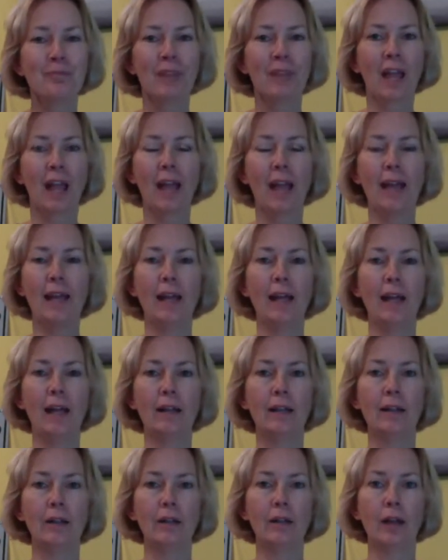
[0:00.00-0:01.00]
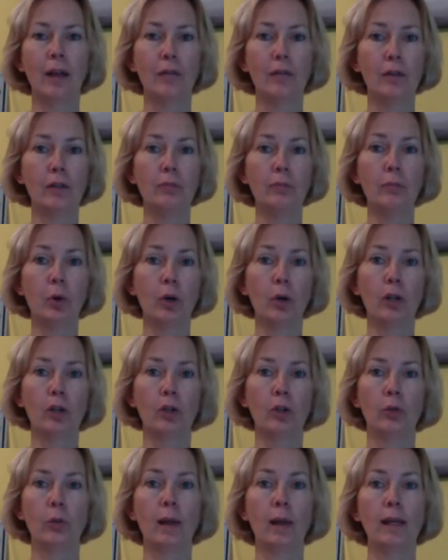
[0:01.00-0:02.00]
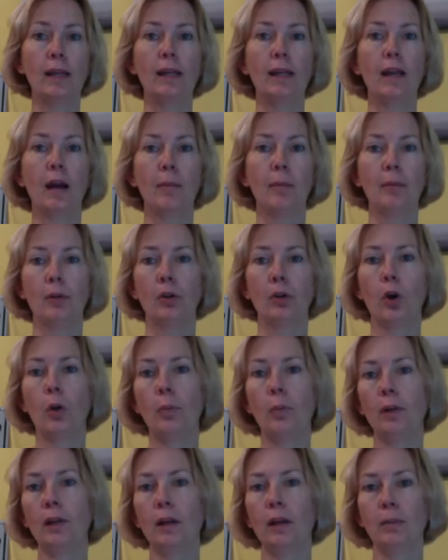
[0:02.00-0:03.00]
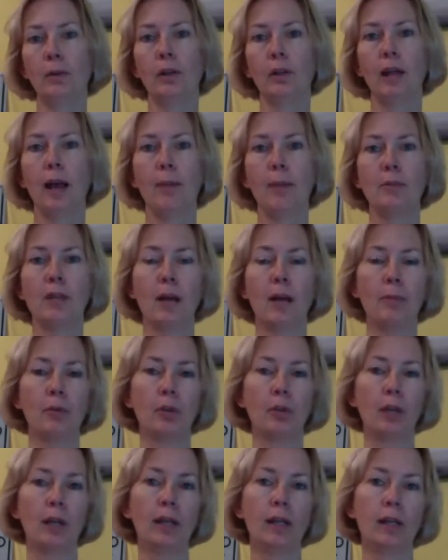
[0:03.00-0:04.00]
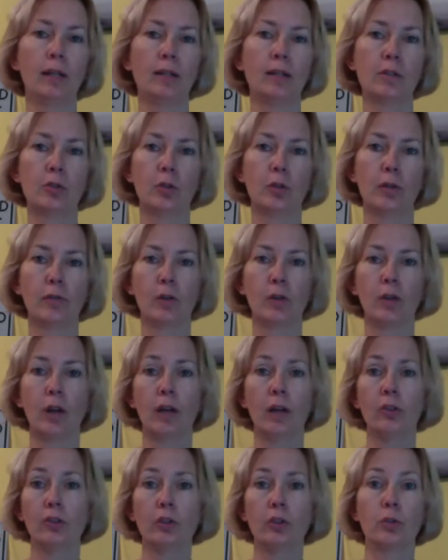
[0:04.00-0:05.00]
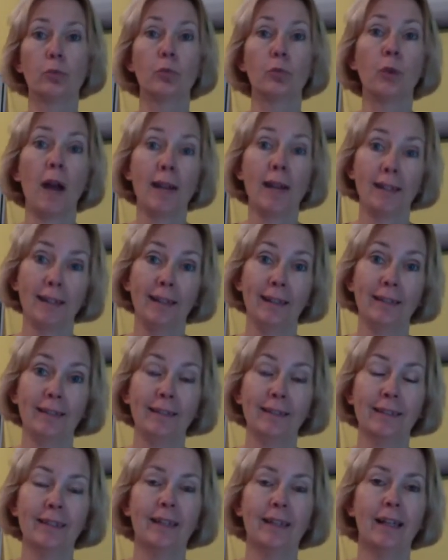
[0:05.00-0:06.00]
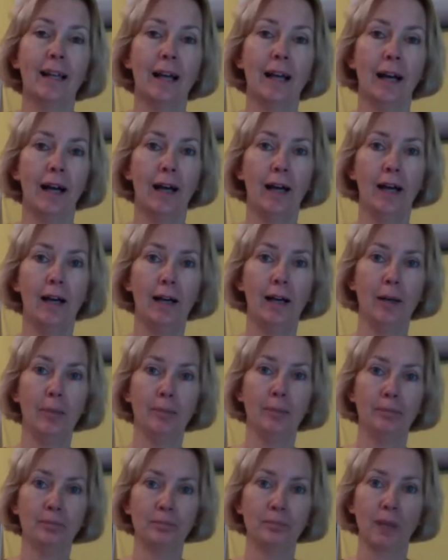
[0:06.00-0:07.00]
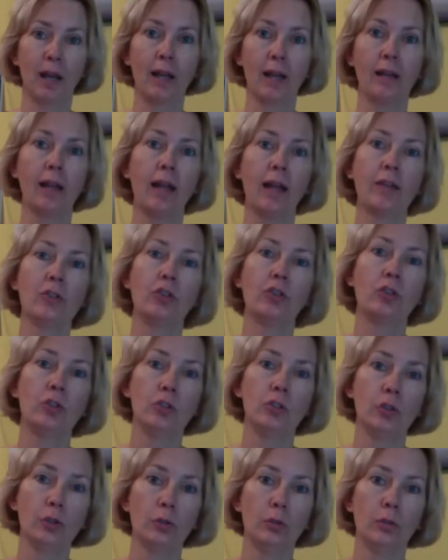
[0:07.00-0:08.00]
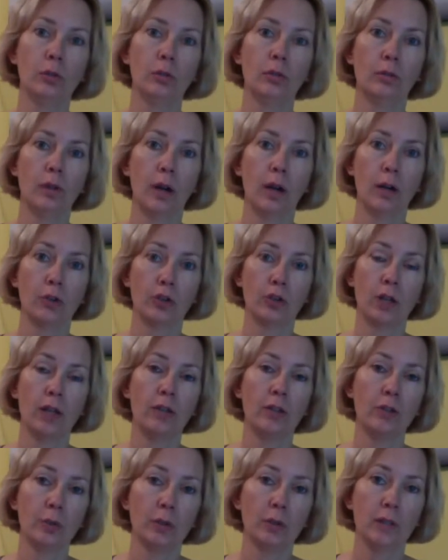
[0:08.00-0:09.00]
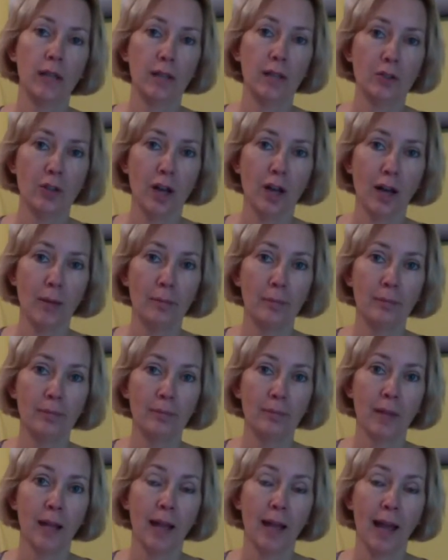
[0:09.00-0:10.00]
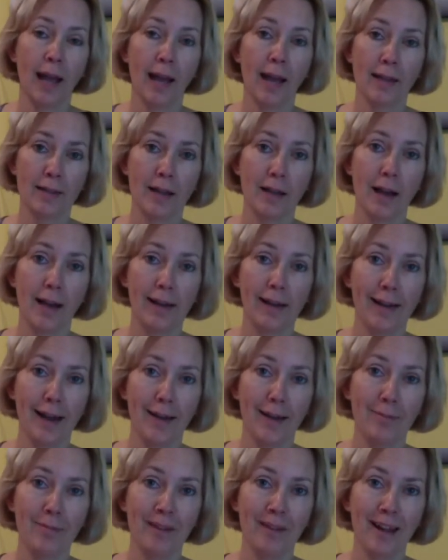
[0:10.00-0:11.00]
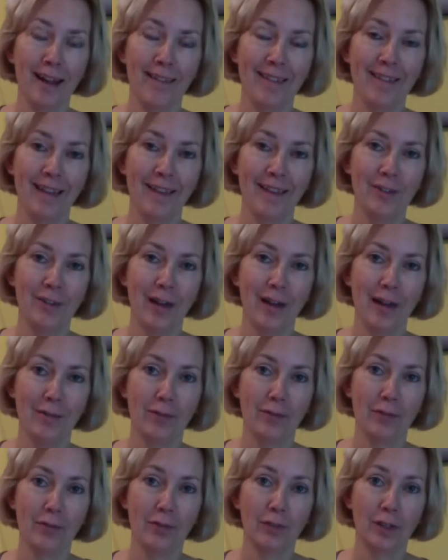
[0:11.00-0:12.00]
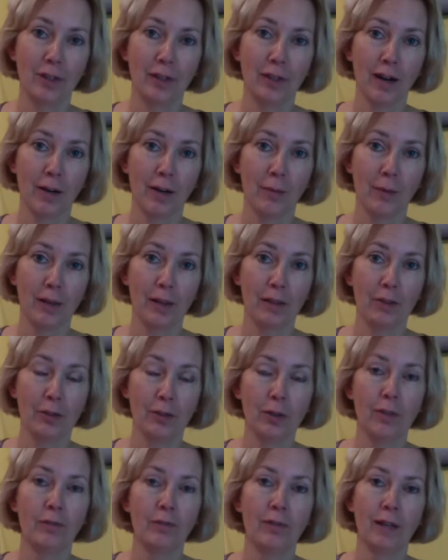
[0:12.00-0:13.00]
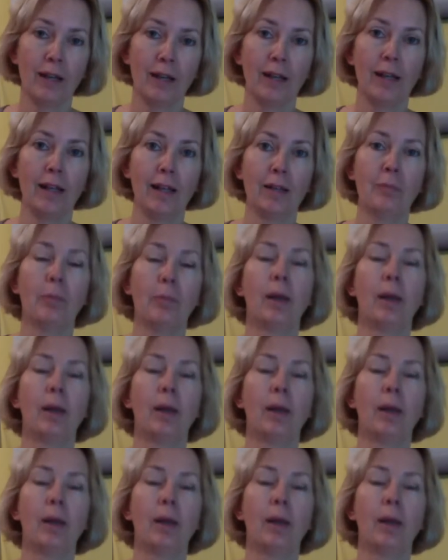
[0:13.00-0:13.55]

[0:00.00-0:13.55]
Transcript: And every morning you're waking up, you're opening up your laptop, you're getting into Scrivener, and you're just writing. Unless you are chained to a day job, as I am, and then you have to figure out when you can fit it in.